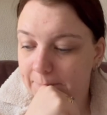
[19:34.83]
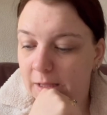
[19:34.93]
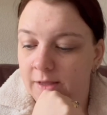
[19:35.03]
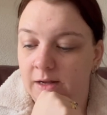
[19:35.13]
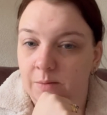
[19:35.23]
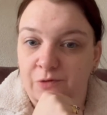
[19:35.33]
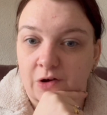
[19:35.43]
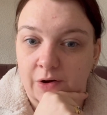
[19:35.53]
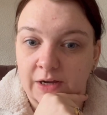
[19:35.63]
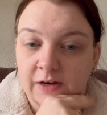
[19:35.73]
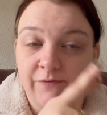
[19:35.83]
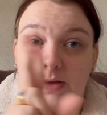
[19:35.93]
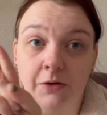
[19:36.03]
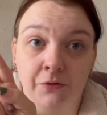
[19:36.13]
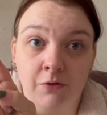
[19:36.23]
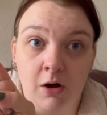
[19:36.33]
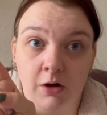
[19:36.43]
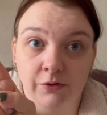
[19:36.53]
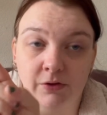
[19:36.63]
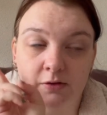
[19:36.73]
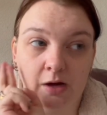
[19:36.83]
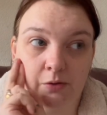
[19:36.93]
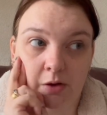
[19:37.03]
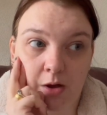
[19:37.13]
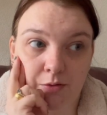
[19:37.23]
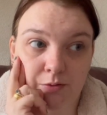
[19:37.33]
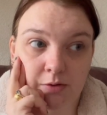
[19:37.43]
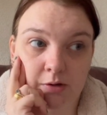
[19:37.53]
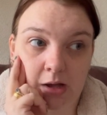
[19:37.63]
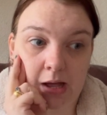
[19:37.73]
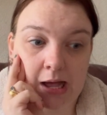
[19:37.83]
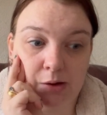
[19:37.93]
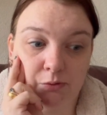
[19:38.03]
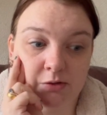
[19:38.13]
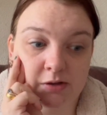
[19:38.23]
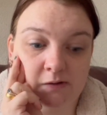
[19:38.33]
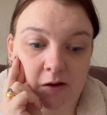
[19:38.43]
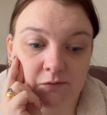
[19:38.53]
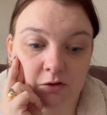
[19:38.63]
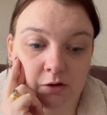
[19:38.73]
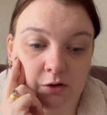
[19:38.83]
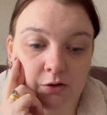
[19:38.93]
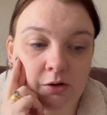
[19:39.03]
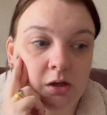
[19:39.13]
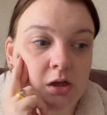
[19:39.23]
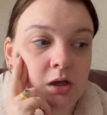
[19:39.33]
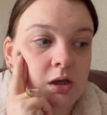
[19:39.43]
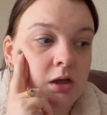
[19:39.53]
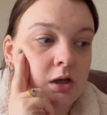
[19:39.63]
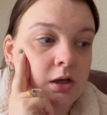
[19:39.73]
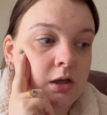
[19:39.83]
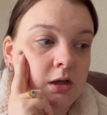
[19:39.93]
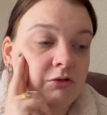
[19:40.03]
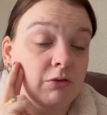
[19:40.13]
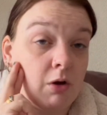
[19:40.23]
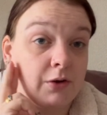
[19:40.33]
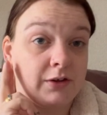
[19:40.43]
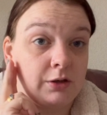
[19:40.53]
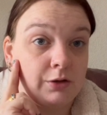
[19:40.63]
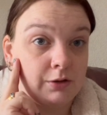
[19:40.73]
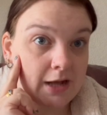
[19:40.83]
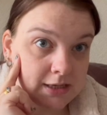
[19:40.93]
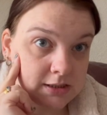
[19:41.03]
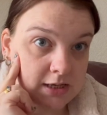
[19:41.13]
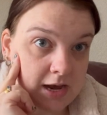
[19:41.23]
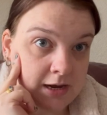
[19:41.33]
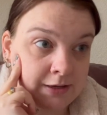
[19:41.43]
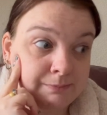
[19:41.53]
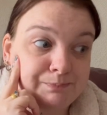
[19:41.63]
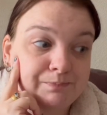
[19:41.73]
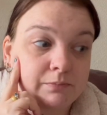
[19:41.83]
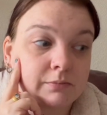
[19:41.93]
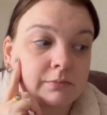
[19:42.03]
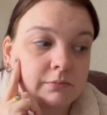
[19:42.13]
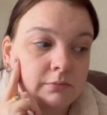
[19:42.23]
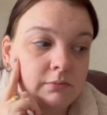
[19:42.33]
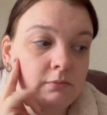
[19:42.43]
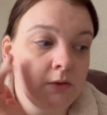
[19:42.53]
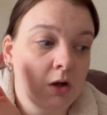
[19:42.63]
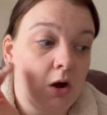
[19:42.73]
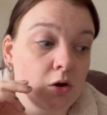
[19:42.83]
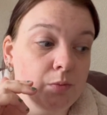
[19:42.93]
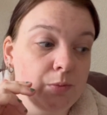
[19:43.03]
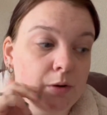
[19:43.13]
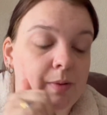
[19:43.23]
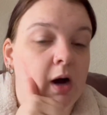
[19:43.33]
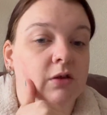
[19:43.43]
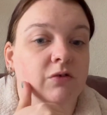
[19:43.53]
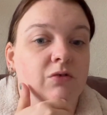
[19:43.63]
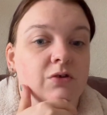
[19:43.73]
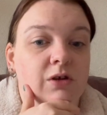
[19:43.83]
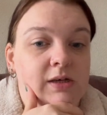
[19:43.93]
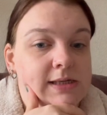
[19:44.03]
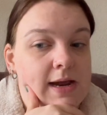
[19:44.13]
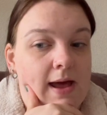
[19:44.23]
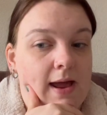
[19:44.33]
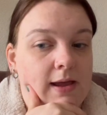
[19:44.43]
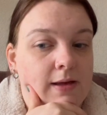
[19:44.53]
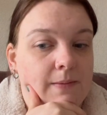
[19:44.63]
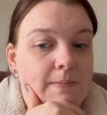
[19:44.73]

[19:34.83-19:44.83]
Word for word: and then I'm trying, fingers crossed, that'll go out this afternoon. So I've got to do that today. I've got a couple more parcels to do today,